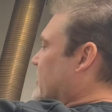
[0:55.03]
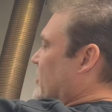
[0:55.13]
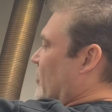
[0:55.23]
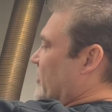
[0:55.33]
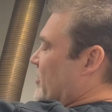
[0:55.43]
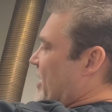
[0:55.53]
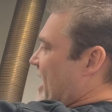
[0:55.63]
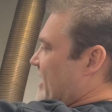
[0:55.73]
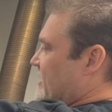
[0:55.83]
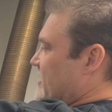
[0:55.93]
go to the
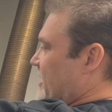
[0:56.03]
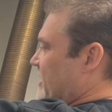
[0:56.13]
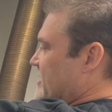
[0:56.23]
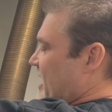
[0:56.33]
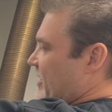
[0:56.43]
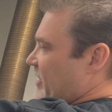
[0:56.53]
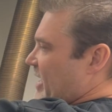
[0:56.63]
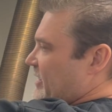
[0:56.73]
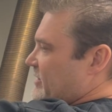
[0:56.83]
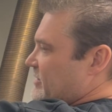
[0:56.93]
back side of
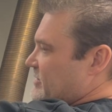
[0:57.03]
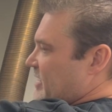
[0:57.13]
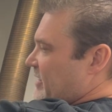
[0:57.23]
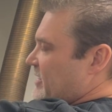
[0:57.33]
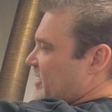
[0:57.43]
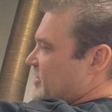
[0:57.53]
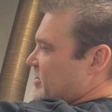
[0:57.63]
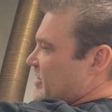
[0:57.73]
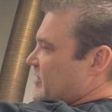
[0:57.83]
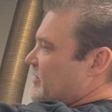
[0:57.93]
the
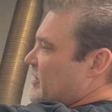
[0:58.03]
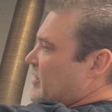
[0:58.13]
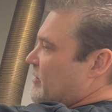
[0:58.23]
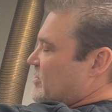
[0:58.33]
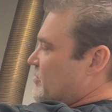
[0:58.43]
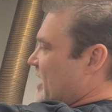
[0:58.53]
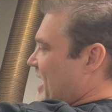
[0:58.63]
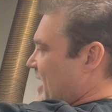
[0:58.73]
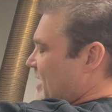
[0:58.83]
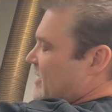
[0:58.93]
engine, which would be
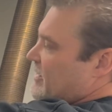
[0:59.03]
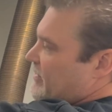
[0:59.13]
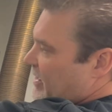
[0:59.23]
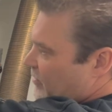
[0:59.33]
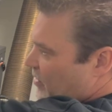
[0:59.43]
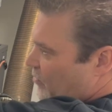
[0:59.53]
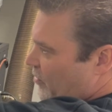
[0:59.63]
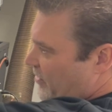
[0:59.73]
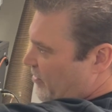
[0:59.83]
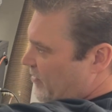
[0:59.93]
8, and then
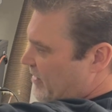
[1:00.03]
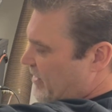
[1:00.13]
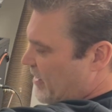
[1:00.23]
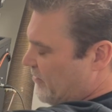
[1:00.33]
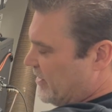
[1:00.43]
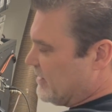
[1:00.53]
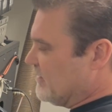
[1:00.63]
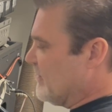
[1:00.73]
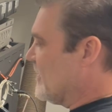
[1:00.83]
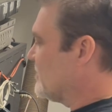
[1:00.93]
work our way that way.
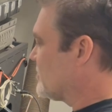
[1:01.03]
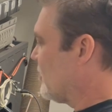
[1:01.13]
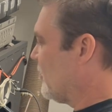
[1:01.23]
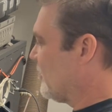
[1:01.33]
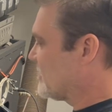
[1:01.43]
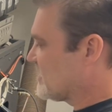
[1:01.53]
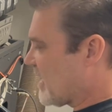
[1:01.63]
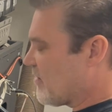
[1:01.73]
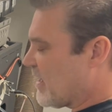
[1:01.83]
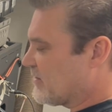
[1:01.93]
So this is
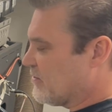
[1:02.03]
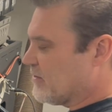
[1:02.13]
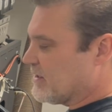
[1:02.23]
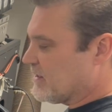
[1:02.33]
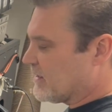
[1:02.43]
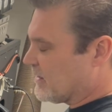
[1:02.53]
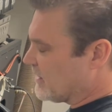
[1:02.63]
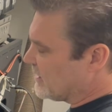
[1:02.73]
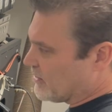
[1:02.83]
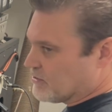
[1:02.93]
how I do it,
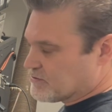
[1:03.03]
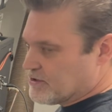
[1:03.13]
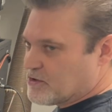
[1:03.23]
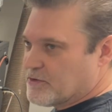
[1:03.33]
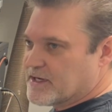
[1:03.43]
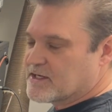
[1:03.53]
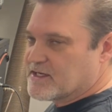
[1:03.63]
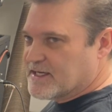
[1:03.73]
and it goes real quick. You get